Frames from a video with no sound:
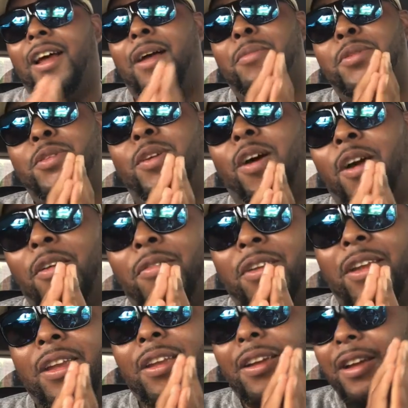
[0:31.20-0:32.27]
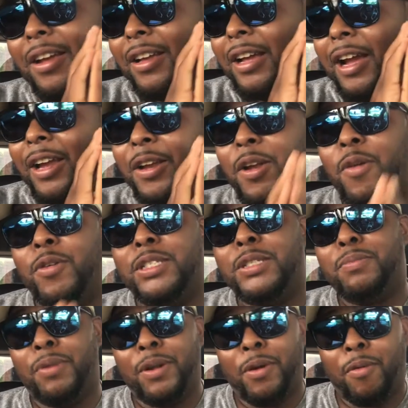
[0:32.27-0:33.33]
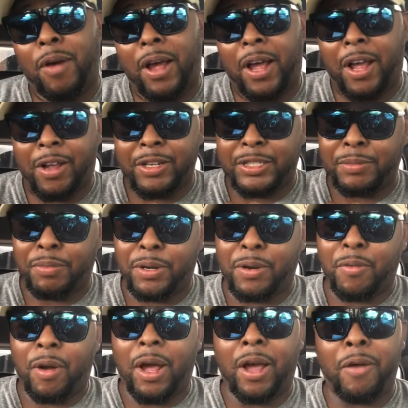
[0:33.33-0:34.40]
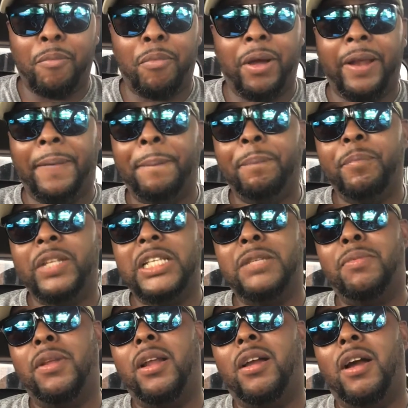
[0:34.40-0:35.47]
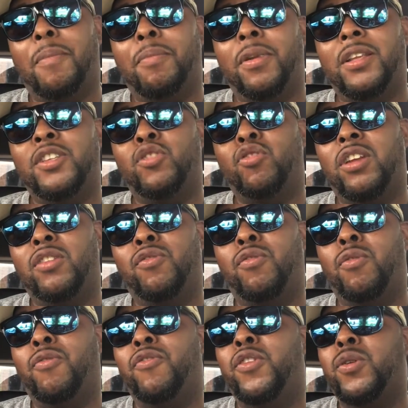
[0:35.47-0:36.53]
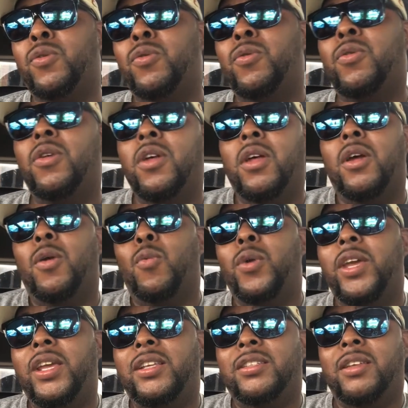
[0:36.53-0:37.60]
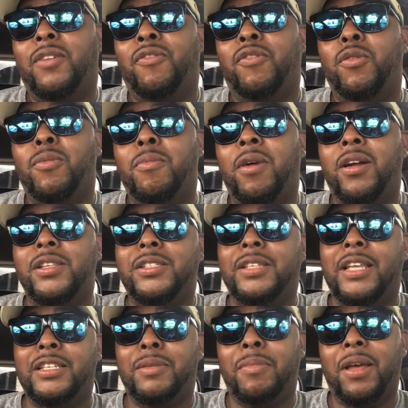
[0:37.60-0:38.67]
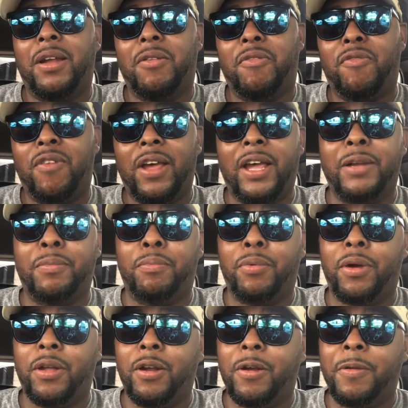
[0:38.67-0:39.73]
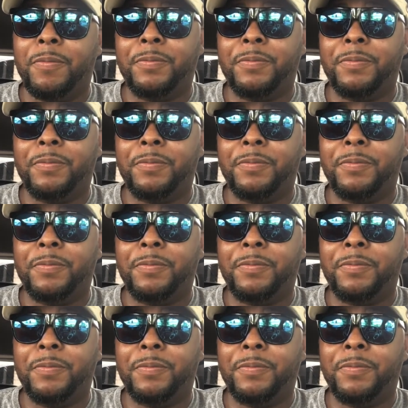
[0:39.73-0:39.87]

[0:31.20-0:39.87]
I'm sorry. I know it's been a while. It's been a while, but it's been a couple of stressful few weeks, a few months, as a matter of fact. But